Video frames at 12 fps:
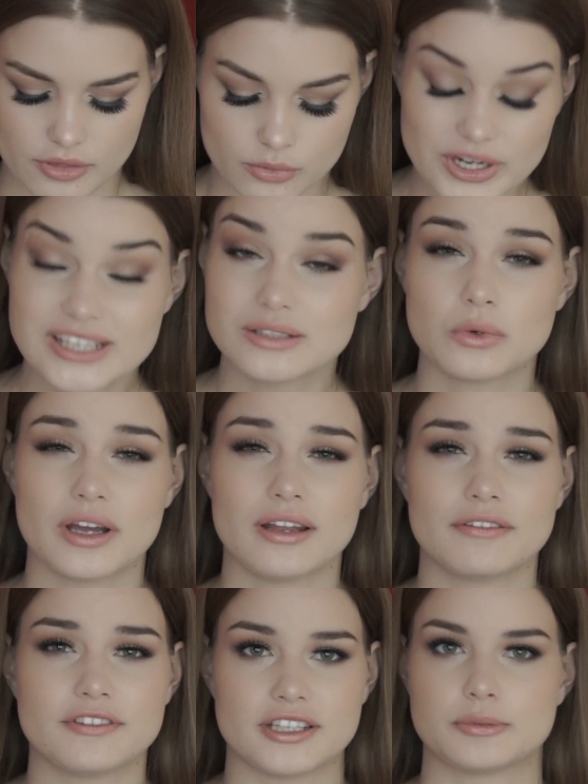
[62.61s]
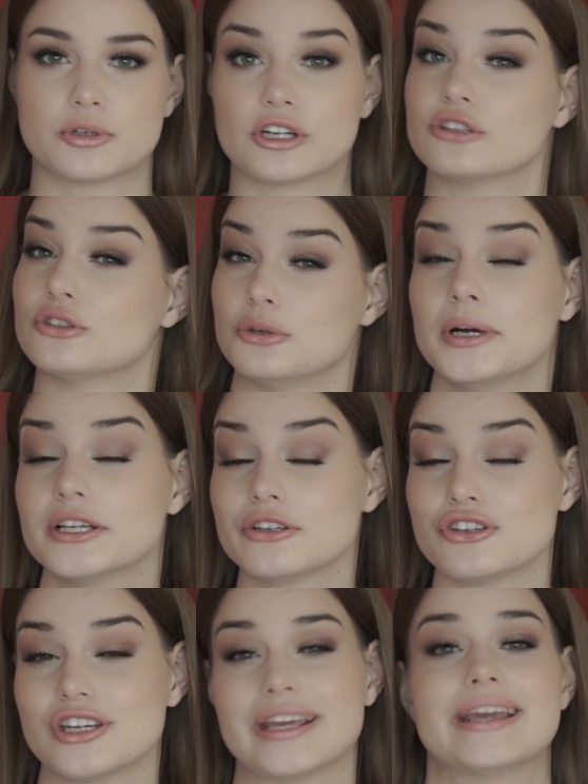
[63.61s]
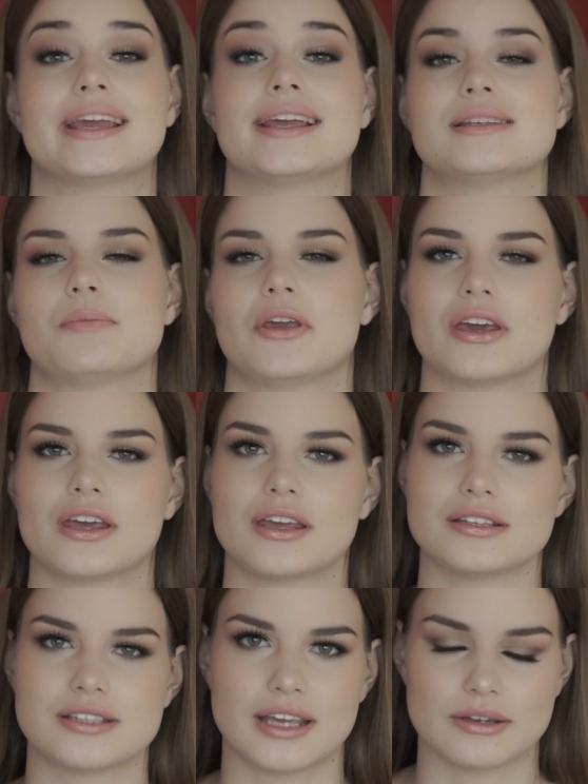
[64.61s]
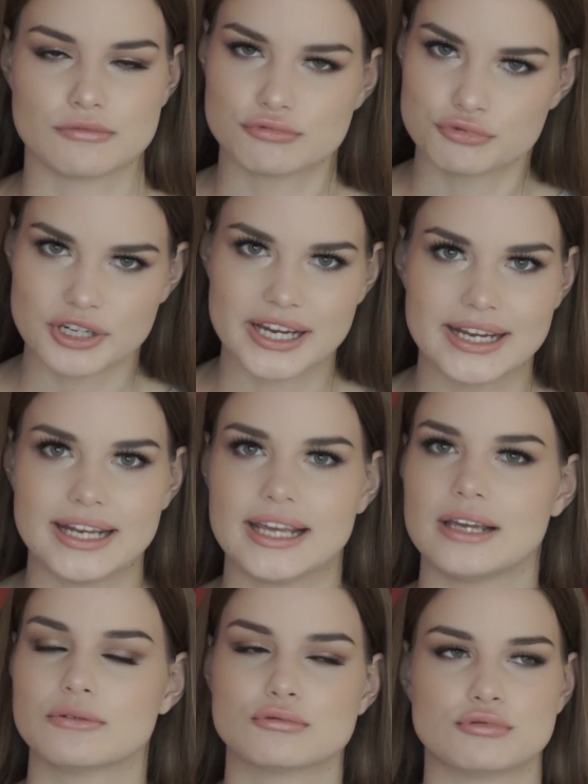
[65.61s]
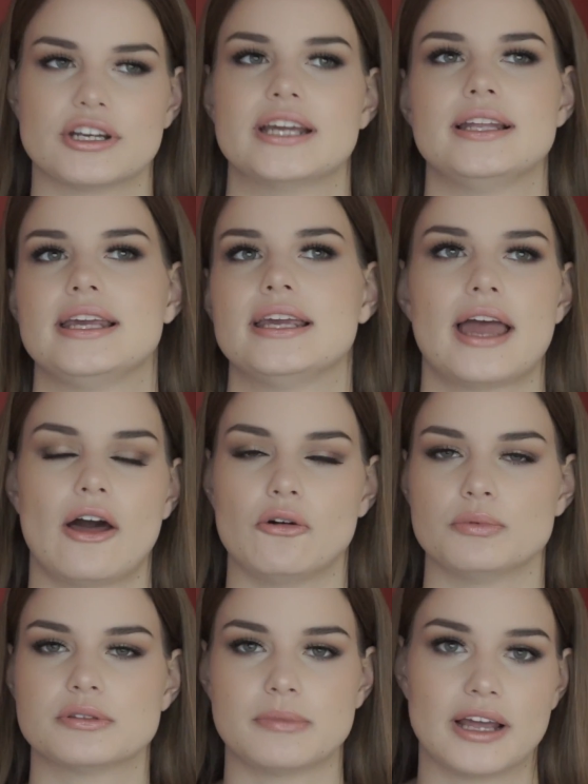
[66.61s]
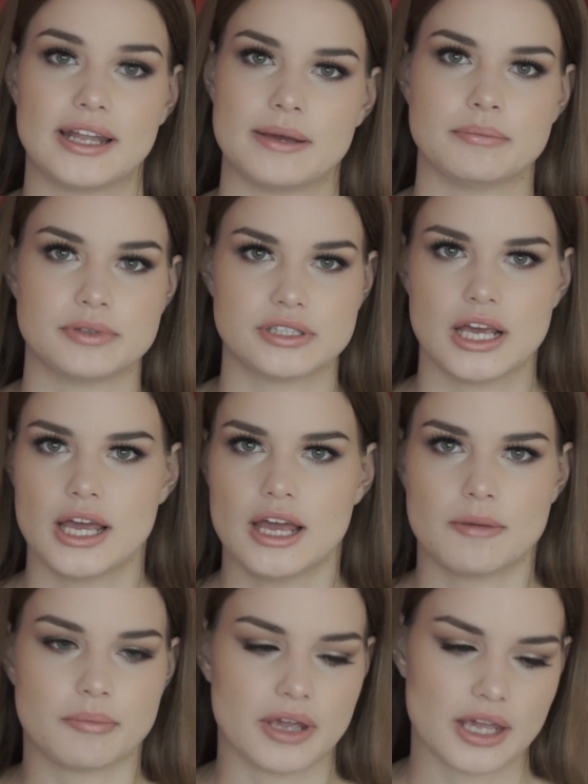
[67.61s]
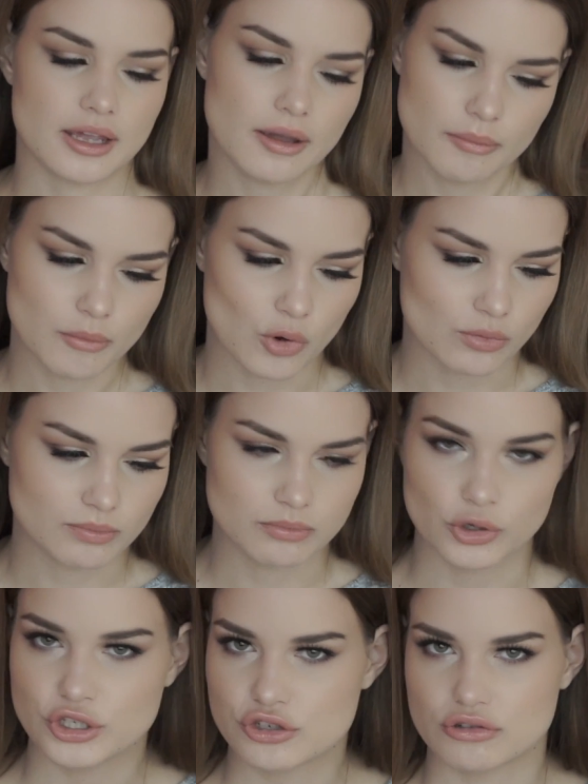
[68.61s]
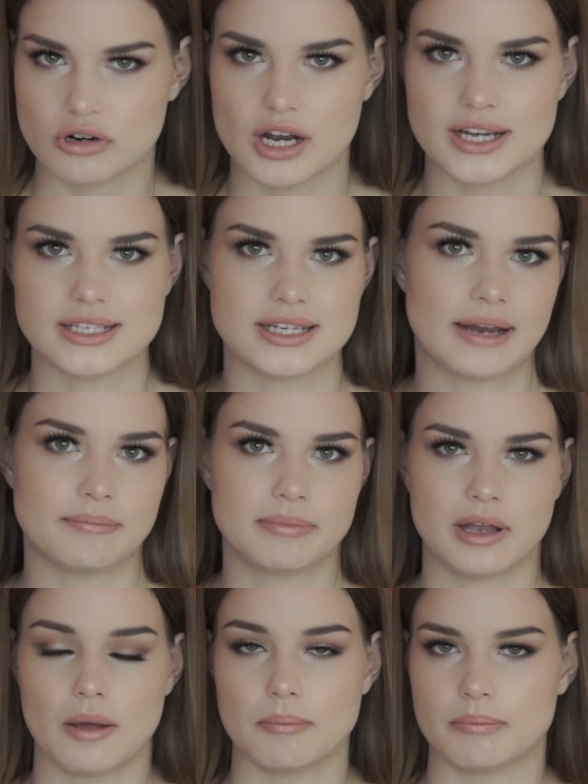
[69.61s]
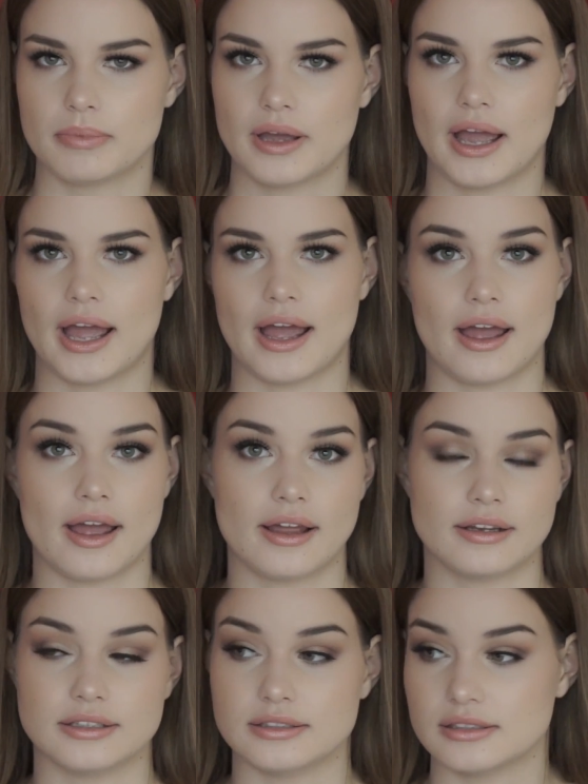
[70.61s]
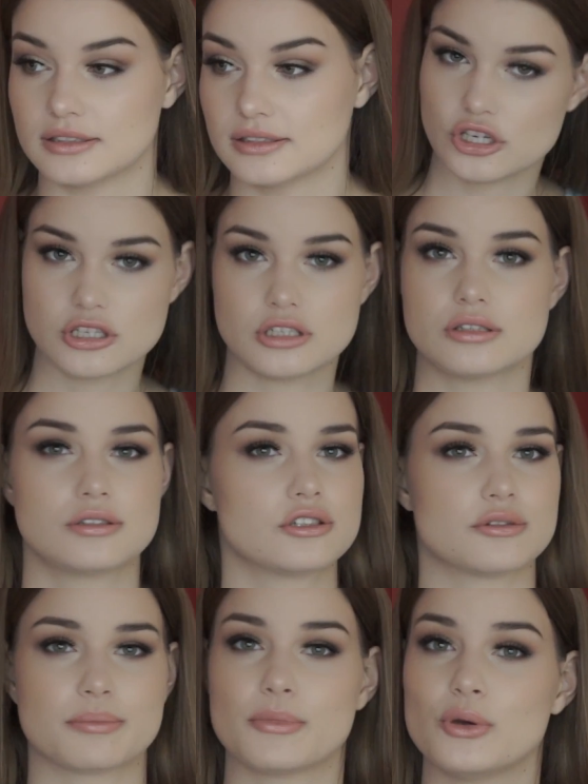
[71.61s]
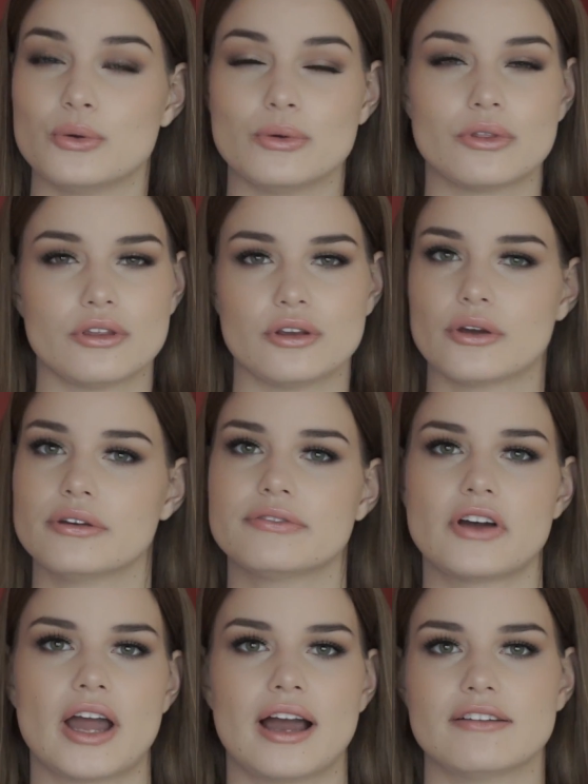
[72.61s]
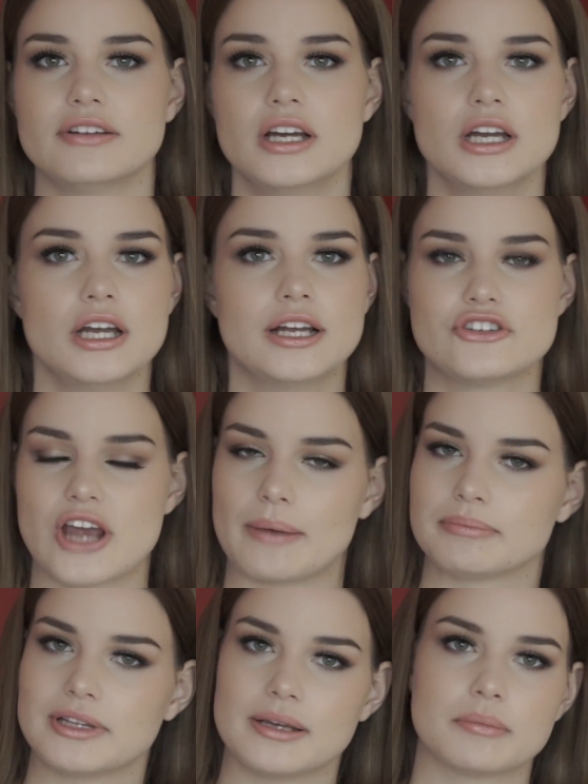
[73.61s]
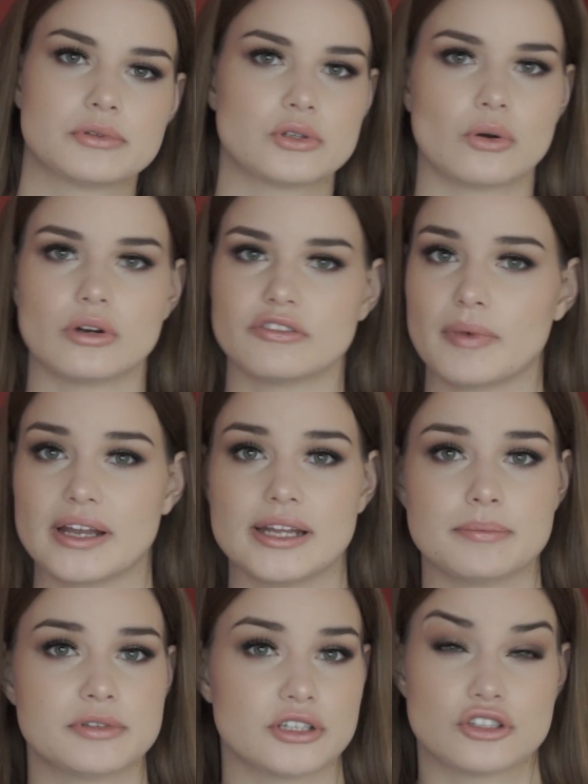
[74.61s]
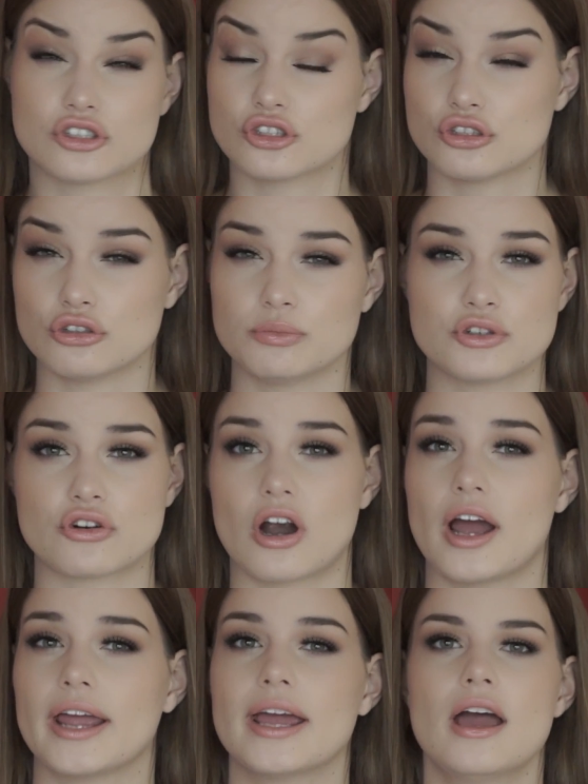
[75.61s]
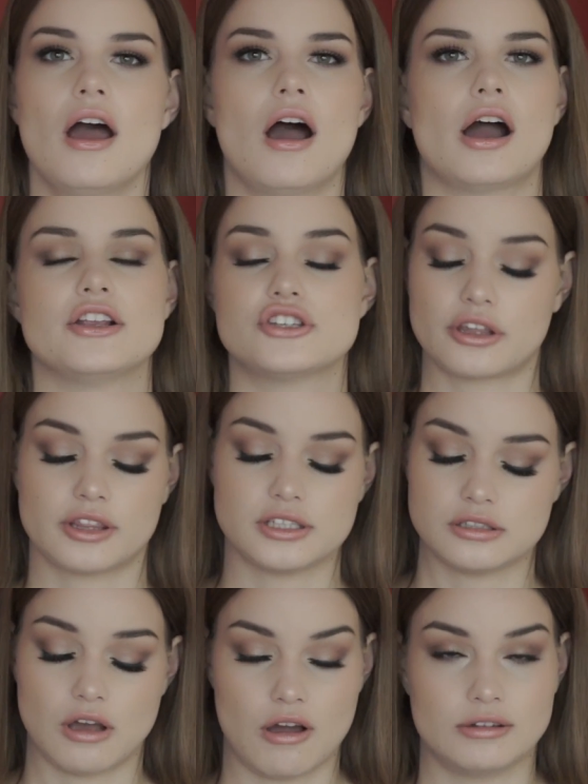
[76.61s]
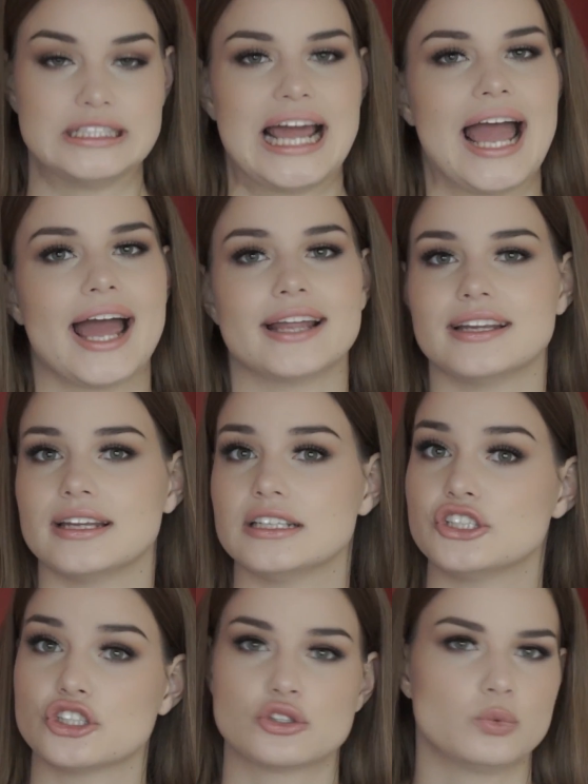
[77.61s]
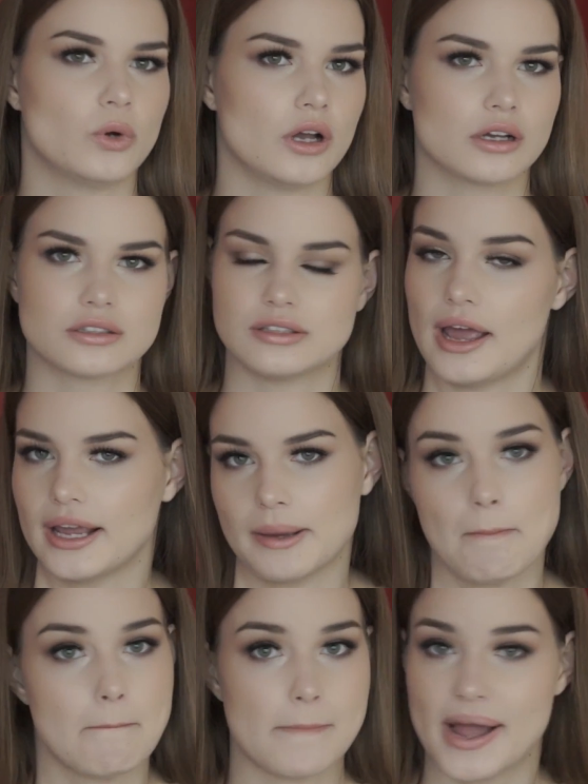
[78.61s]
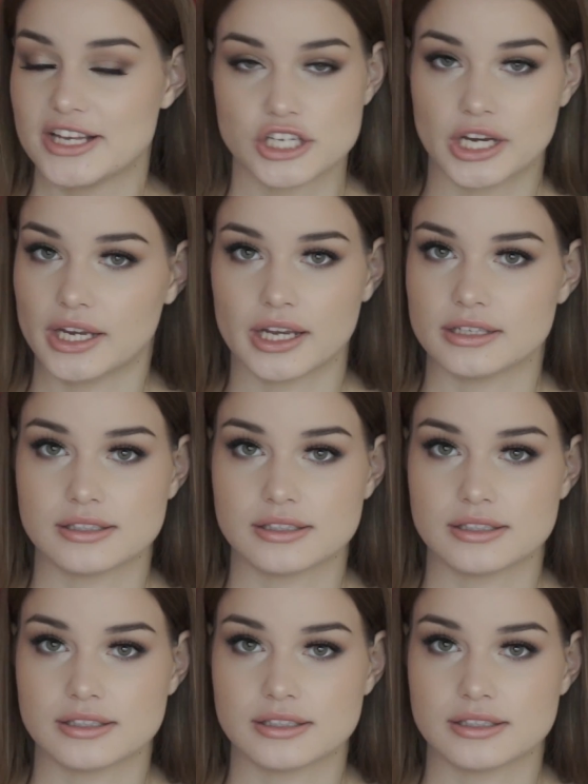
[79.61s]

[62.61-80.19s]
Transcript: The reason why I love this product so much is because it really helps my lips be more moisturized and plump and just smooth. You know, if I have chapped lips or if my lips are just super dry, I chuck this on and it just works like magic.